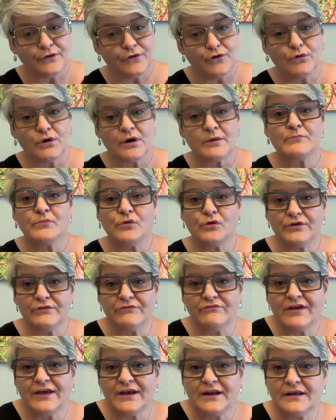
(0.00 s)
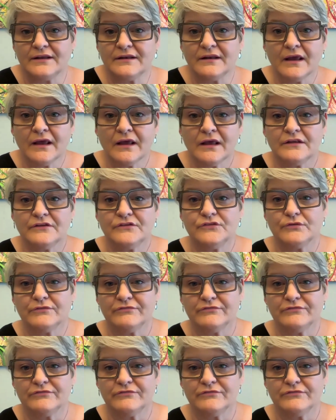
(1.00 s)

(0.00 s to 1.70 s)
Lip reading: who are motivated to